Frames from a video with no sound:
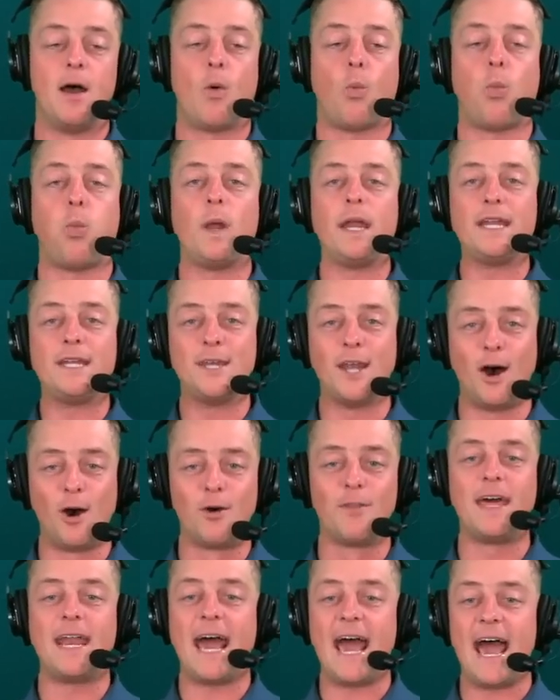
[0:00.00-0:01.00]
We know
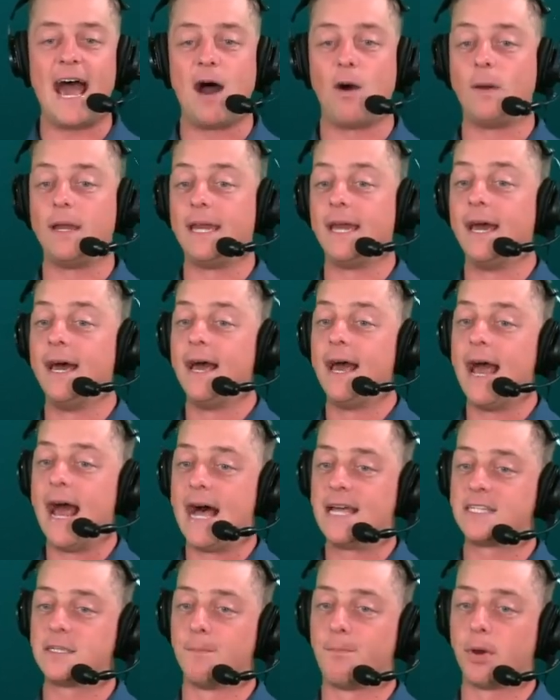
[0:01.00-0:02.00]
that Howie
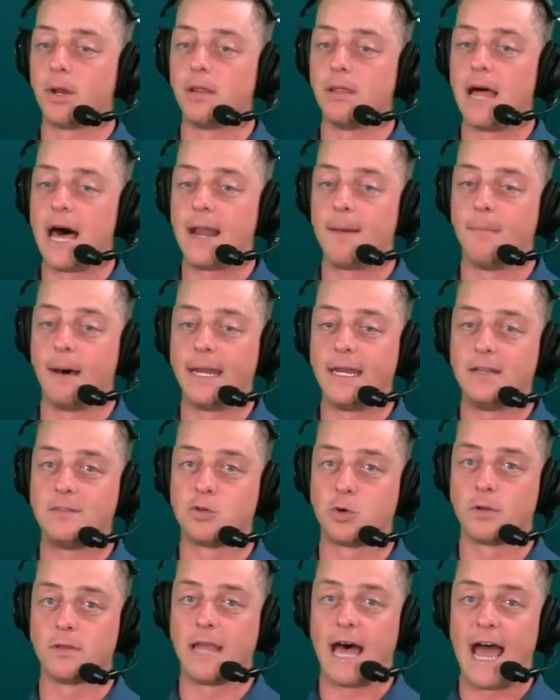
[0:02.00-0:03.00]
hasn't put a lot of money
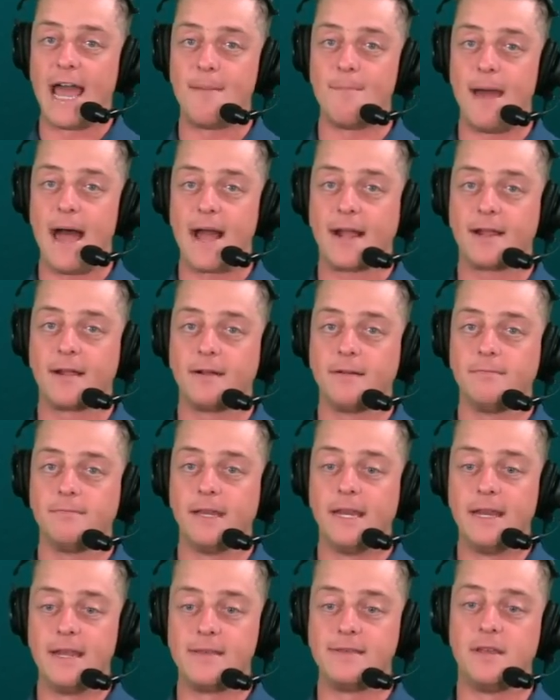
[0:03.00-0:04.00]
toward linebacker
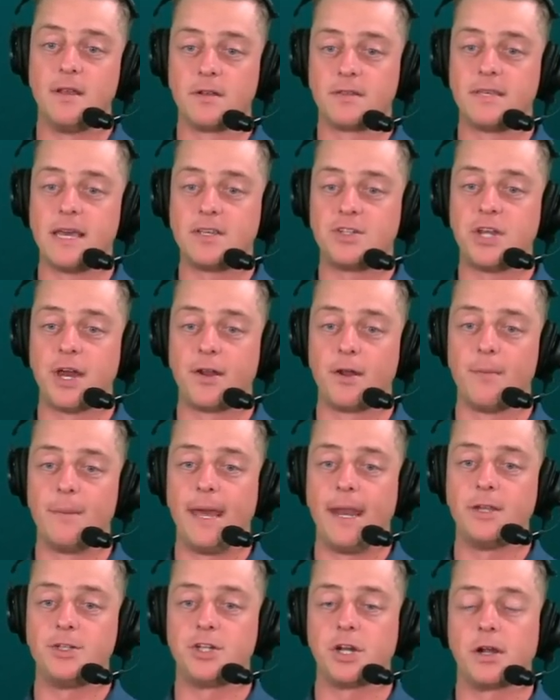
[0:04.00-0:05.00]
in his years as general
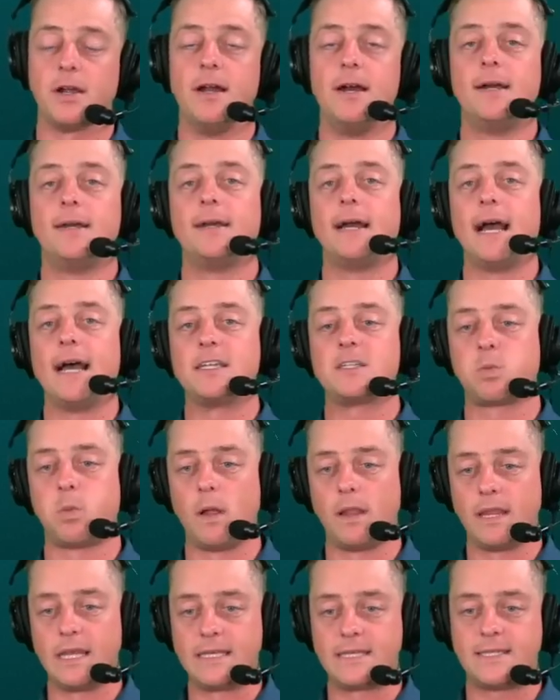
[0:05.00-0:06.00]
manager, as
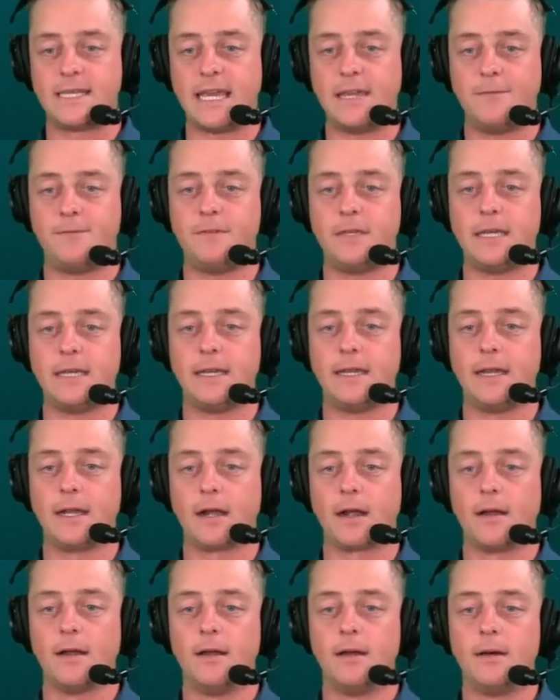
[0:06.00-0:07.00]
well as safety here.
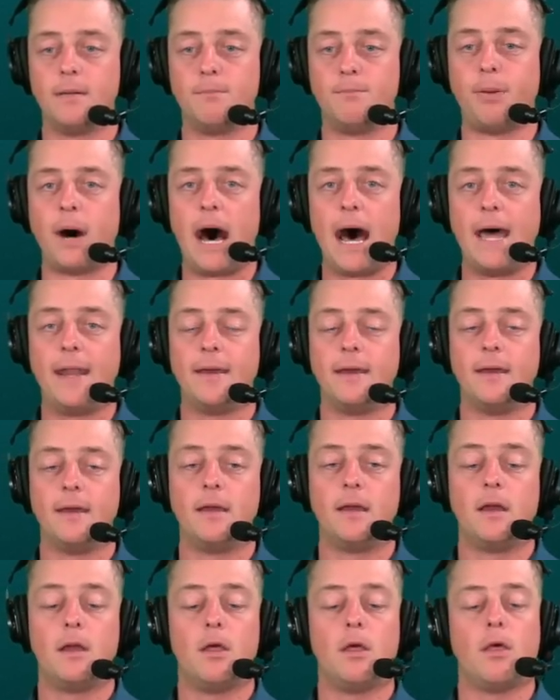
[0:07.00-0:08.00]
But
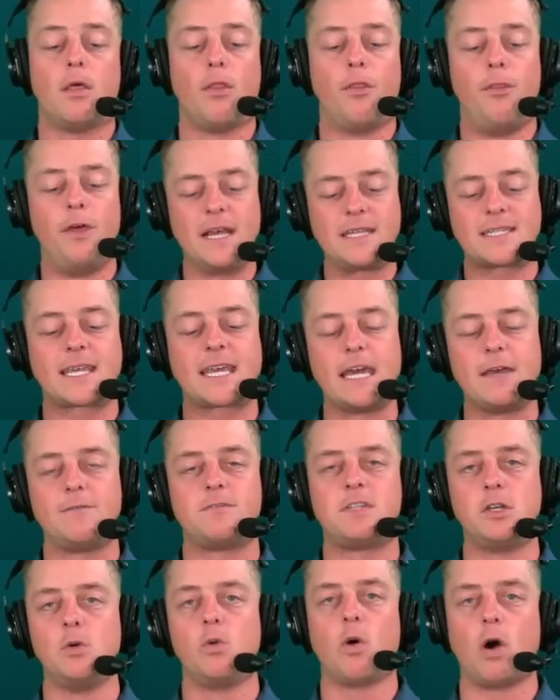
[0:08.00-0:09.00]
this gives
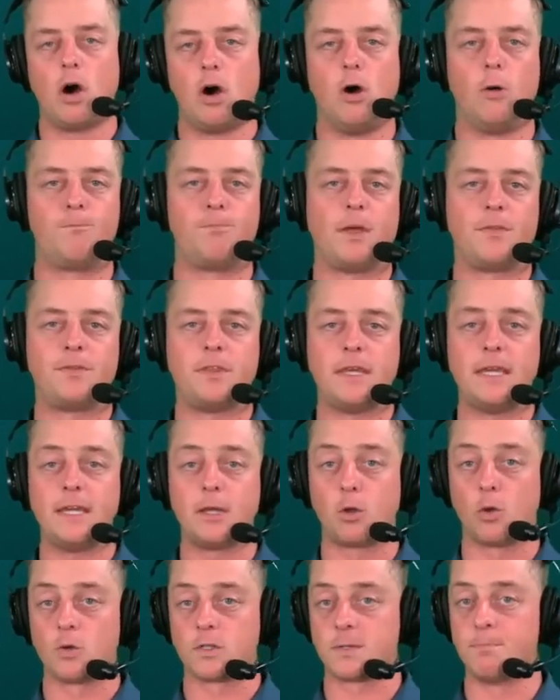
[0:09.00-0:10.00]
you hope that the
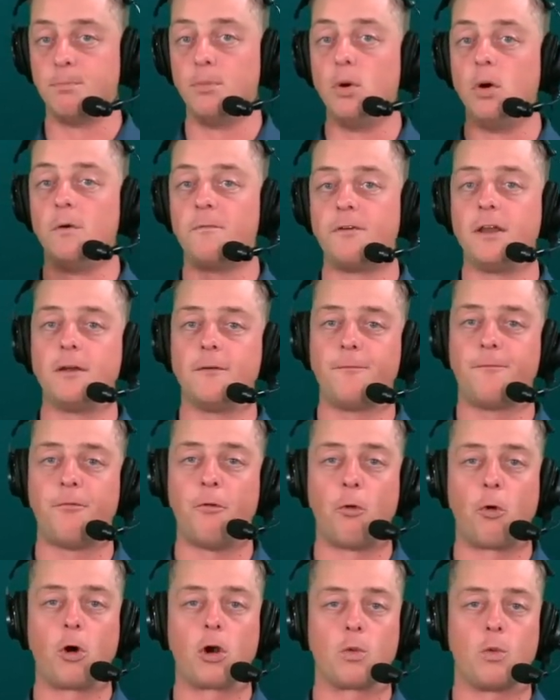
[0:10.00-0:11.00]
Eagles moving
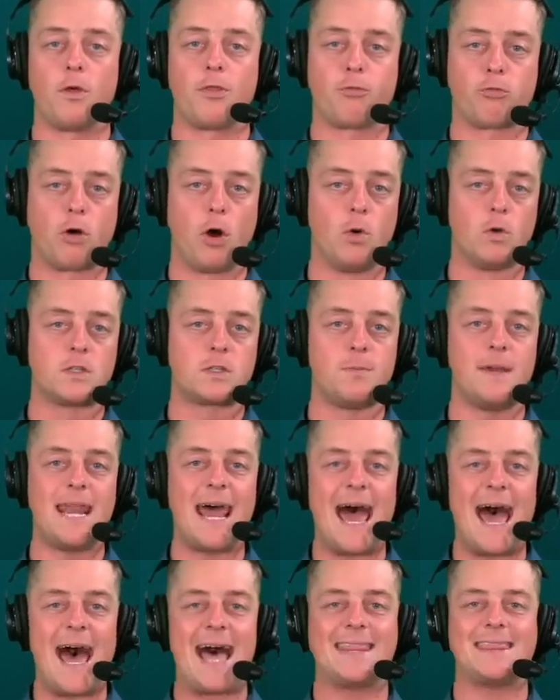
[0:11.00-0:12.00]
forward with Roseman
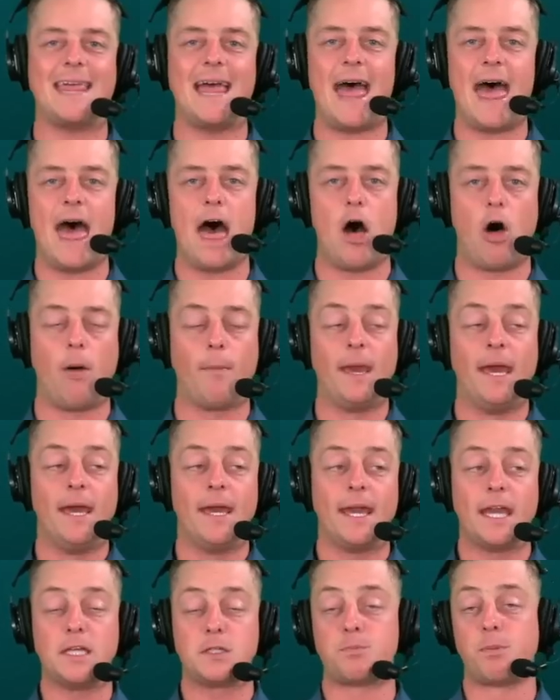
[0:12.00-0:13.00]
at the helm,
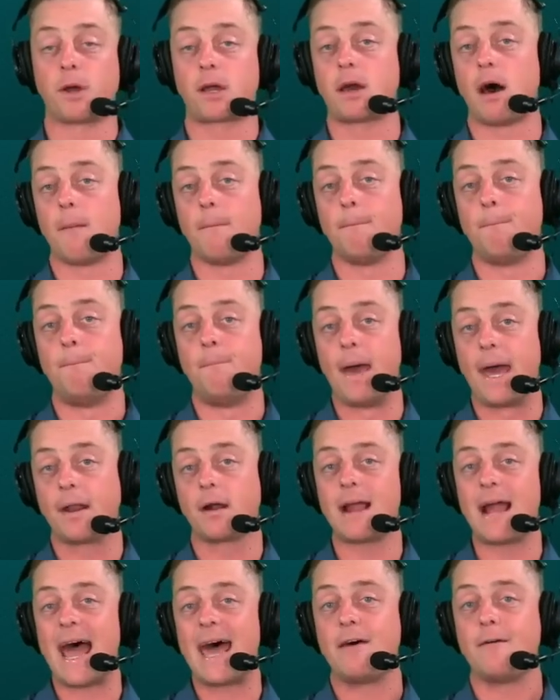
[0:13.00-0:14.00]
he's become
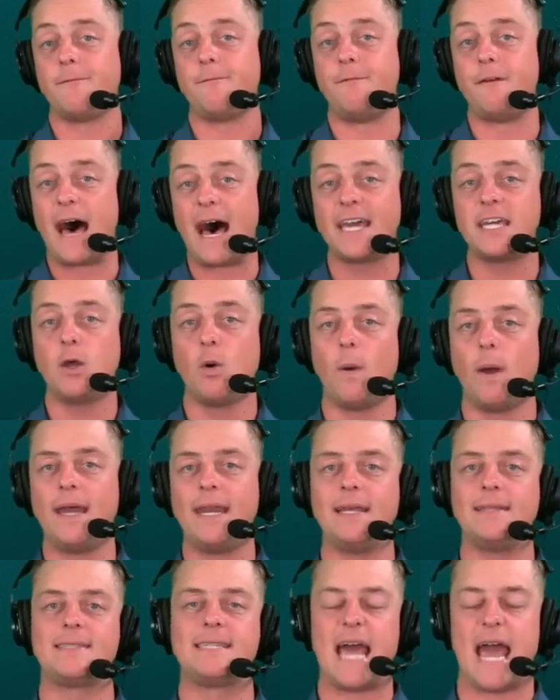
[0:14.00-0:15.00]
better at
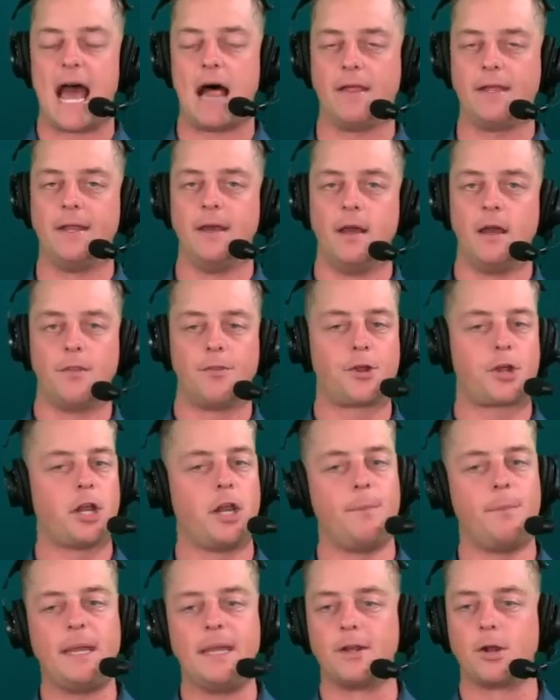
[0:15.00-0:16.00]
evaluating talent. They're going
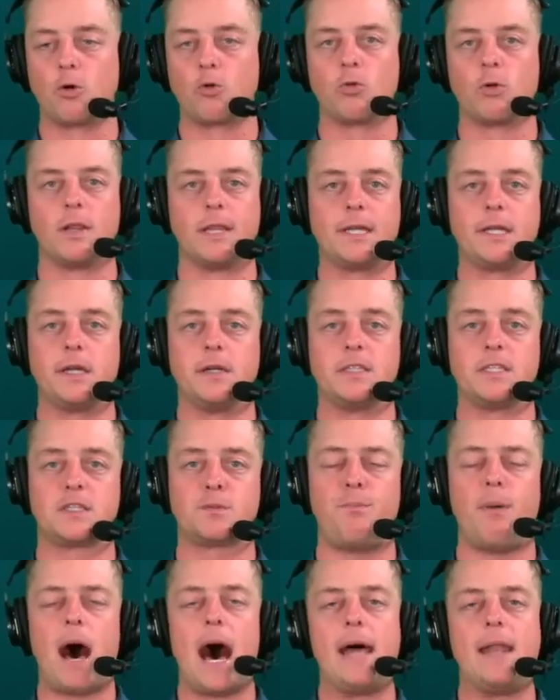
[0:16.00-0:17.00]
to be in a really good
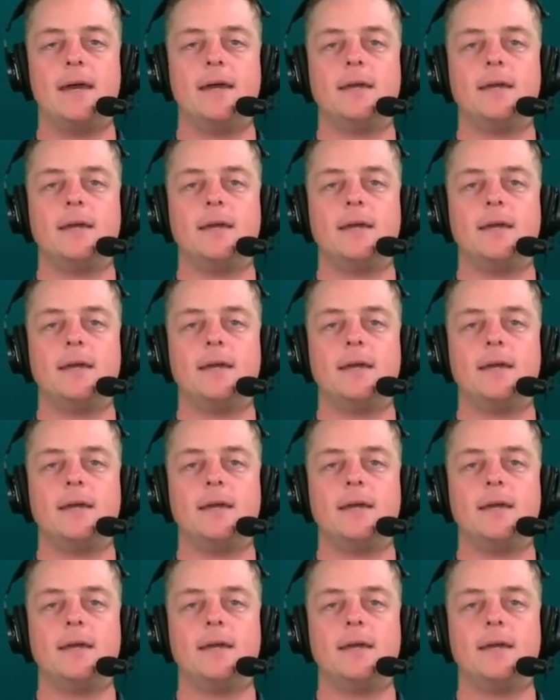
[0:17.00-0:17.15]
spot,